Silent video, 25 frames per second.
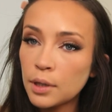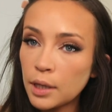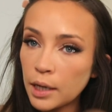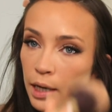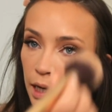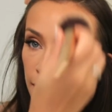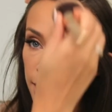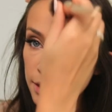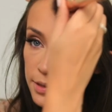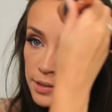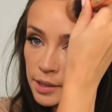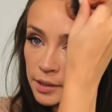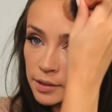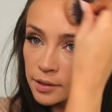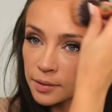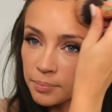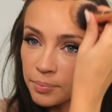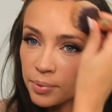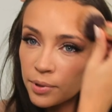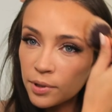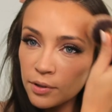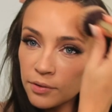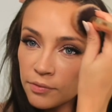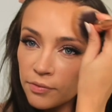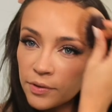adds like the
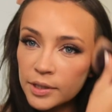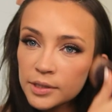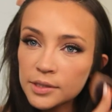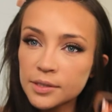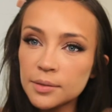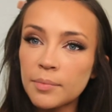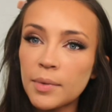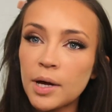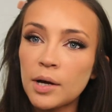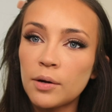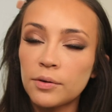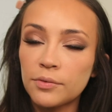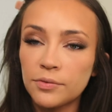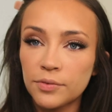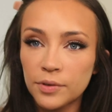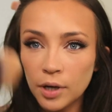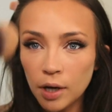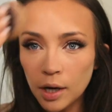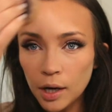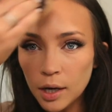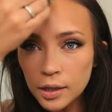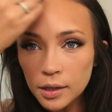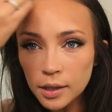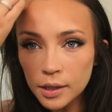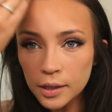perfect amount of
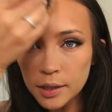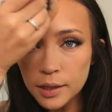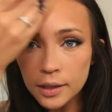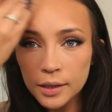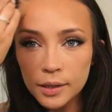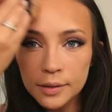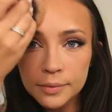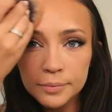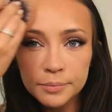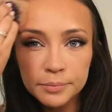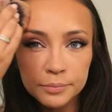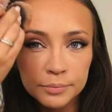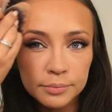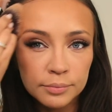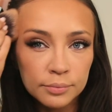color.